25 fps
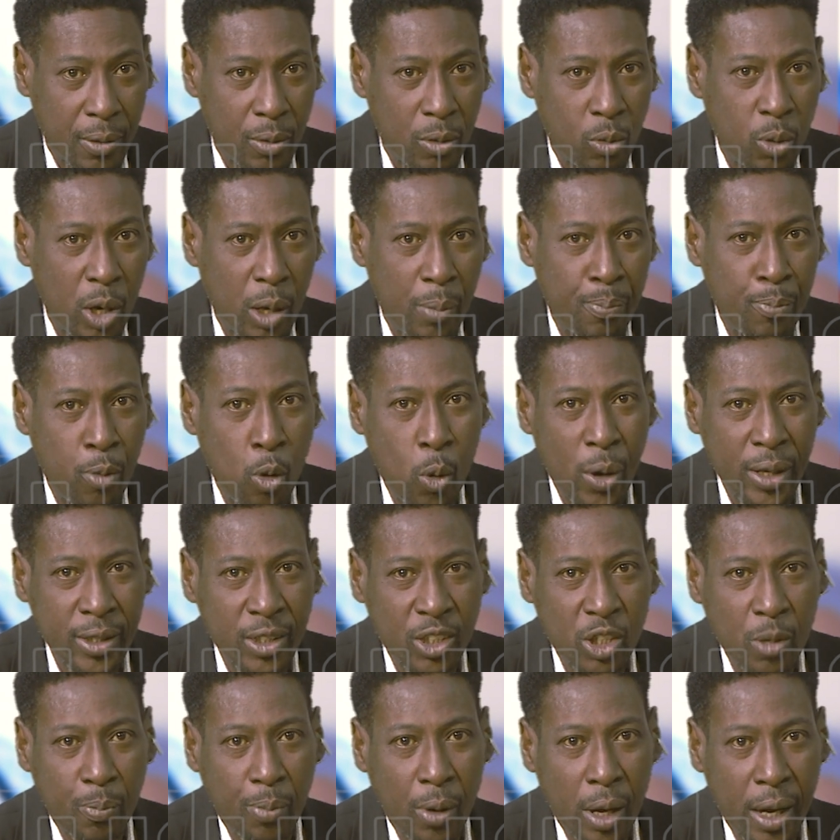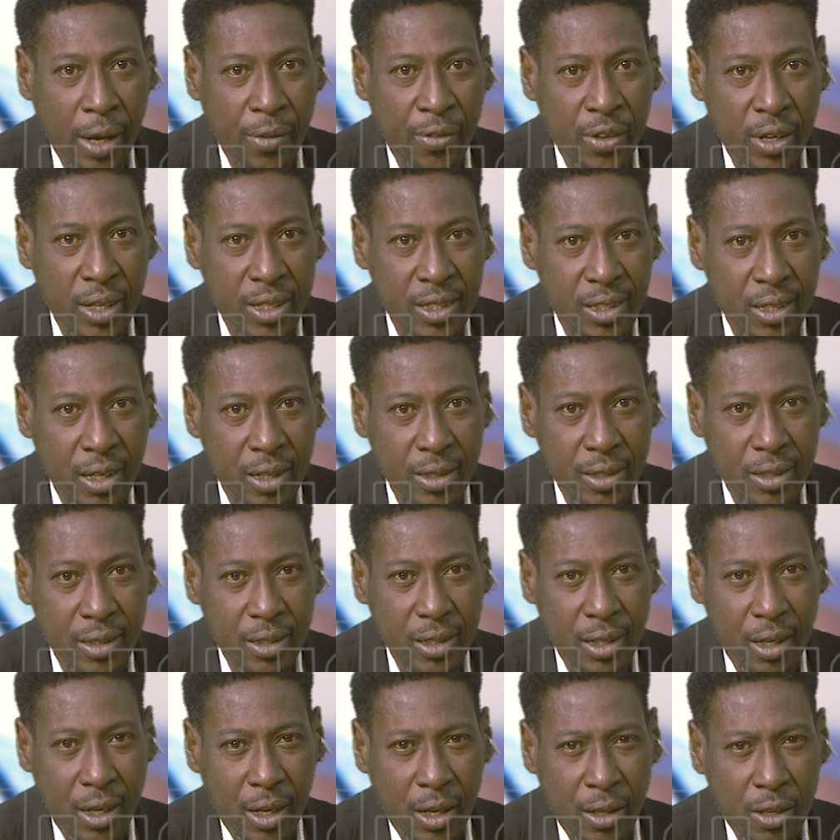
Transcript: while Bowen supplied the assist.